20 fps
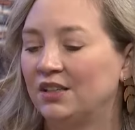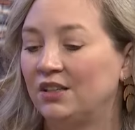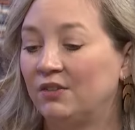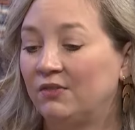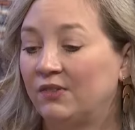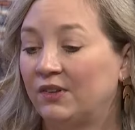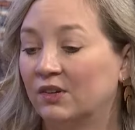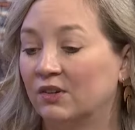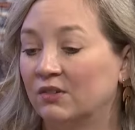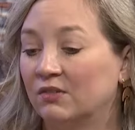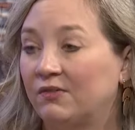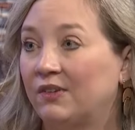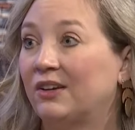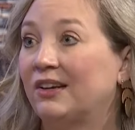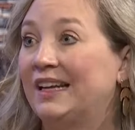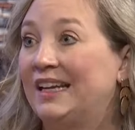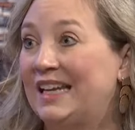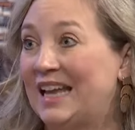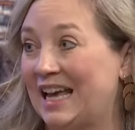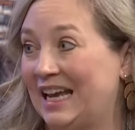You feel
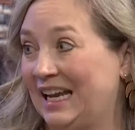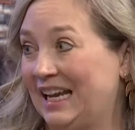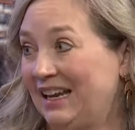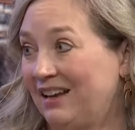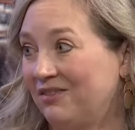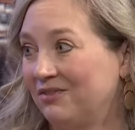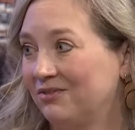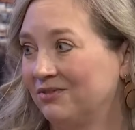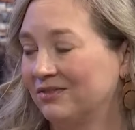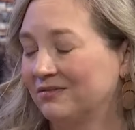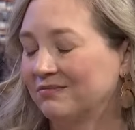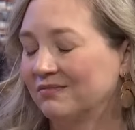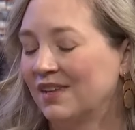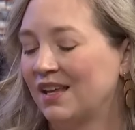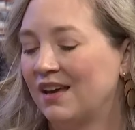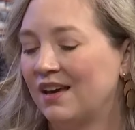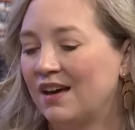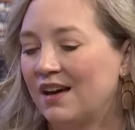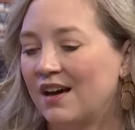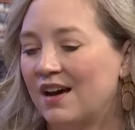very negative.
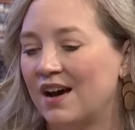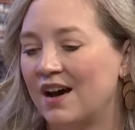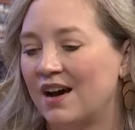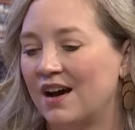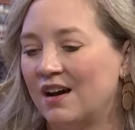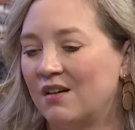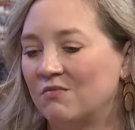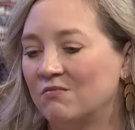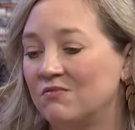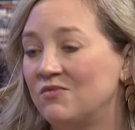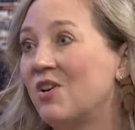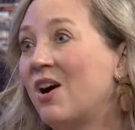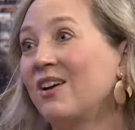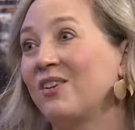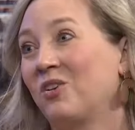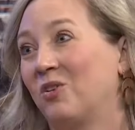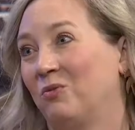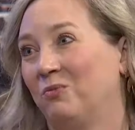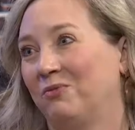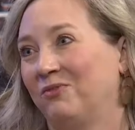Not
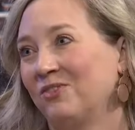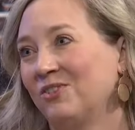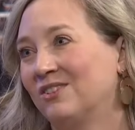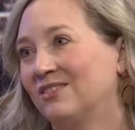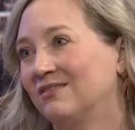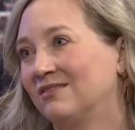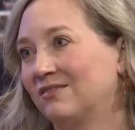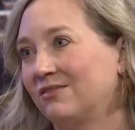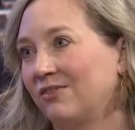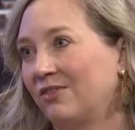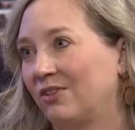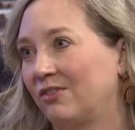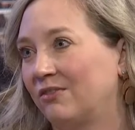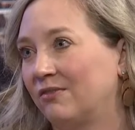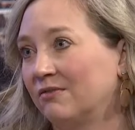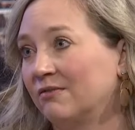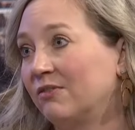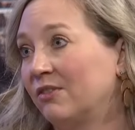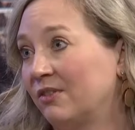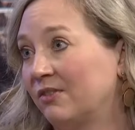hopeful for
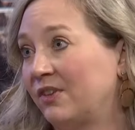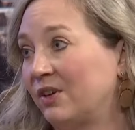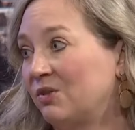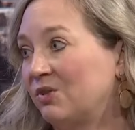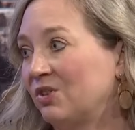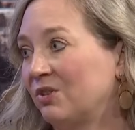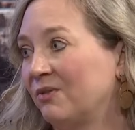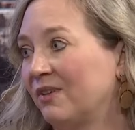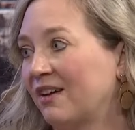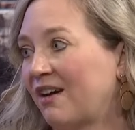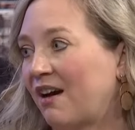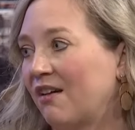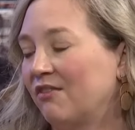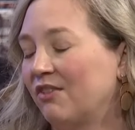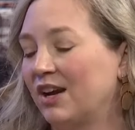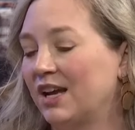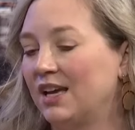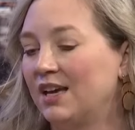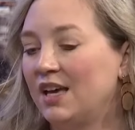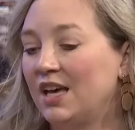future
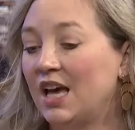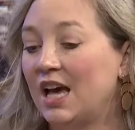recovery.